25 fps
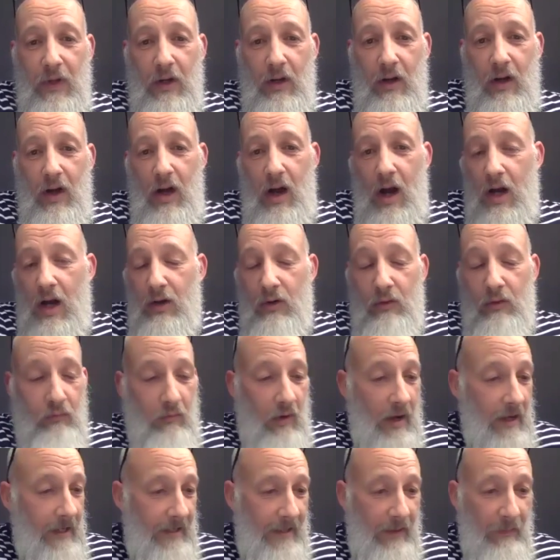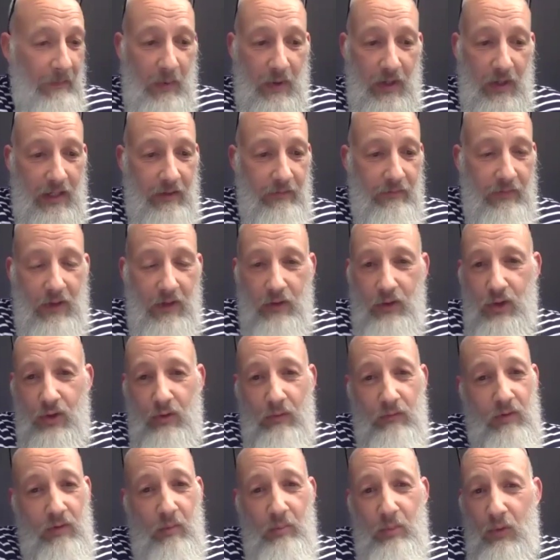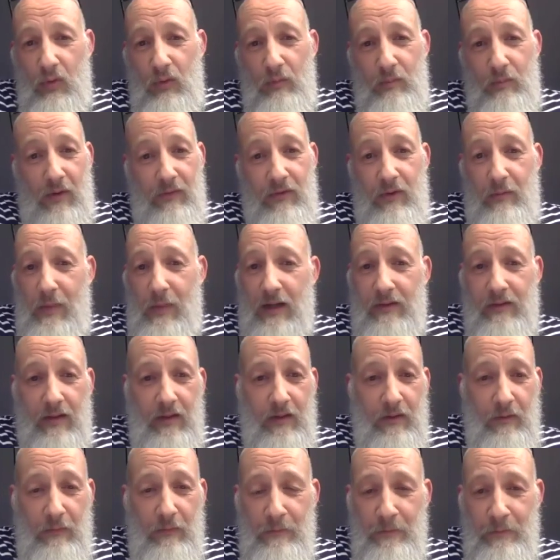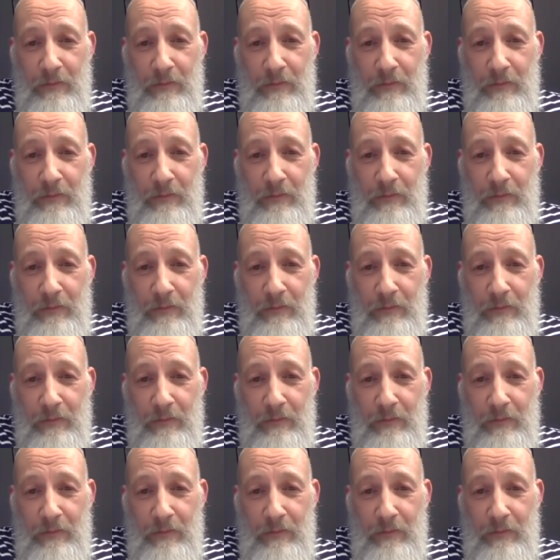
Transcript: I, I, greatly believe that children are born mathematical,